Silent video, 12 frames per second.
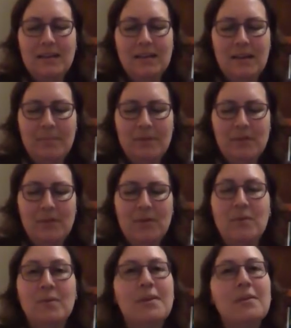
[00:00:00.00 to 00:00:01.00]
Number
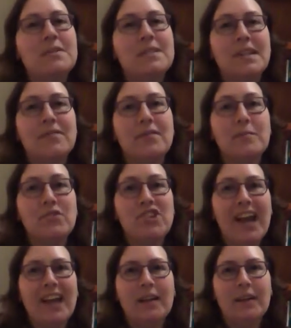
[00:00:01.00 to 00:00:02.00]
two, Lucy from
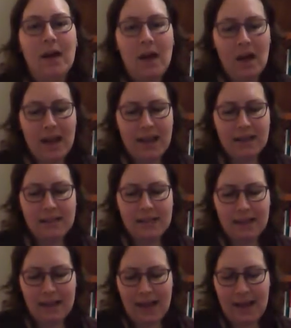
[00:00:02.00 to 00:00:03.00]
Jekyll and Hyde
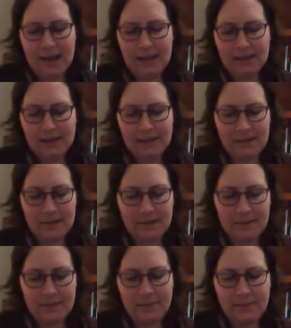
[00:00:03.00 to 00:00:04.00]
and
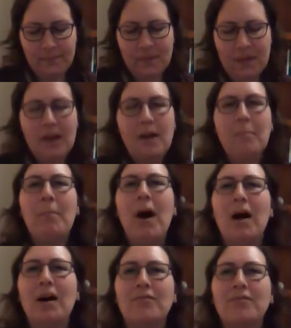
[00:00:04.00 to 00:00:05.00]

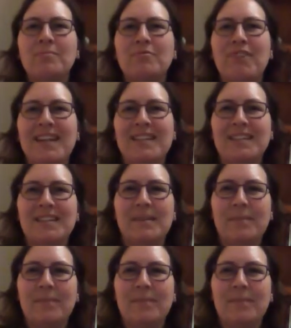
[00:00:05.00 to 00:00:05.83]
Mark from Rent.